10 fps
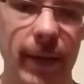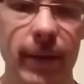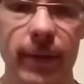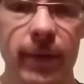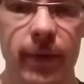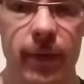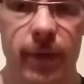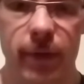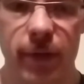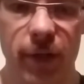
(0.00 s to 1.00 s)
and
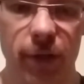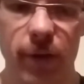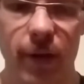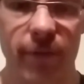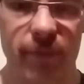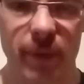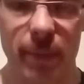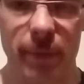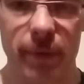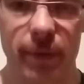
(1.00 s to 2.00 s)
you're killing off
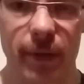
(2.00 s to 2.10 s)
people.